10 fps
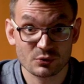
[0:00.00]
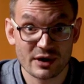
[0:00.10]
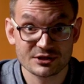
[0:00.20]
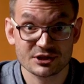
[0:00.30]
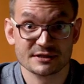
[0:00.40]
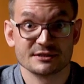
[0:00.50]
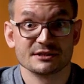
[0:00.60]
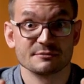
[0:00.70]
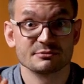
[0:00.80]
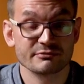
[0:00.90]
questions,
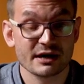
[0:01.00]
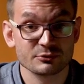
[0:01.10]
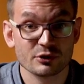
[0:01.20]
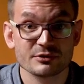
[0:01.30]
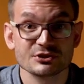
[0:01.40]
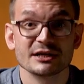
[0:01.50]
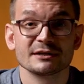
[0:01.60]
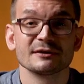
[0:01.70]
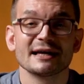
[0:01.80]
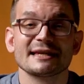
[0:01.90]
subscribe to our
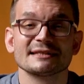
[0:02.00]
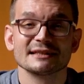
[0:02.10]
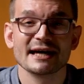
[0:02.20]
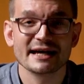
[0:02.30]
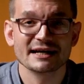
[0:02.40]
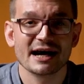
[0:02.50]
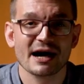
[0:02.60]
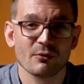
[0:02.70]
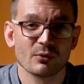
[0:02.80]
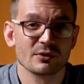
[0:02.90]
channel and like
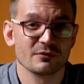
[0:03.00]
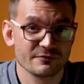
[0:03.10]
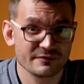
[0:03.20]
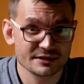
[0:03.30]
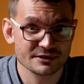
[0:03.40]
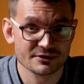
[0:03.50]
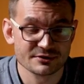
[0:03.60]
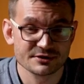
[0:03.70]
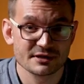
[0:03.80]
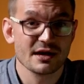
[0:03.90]
our
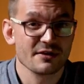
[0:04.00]
videos.